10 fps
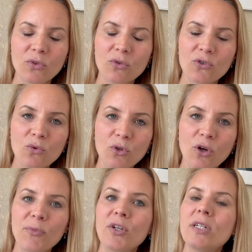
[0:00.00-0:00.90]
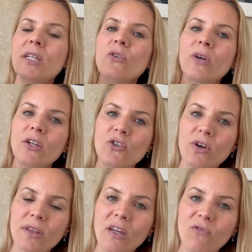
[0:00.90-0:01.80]
Skool community, you can
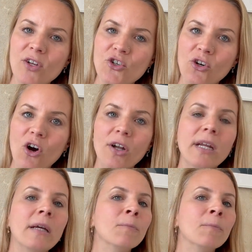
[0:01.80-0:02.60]
turn that feature on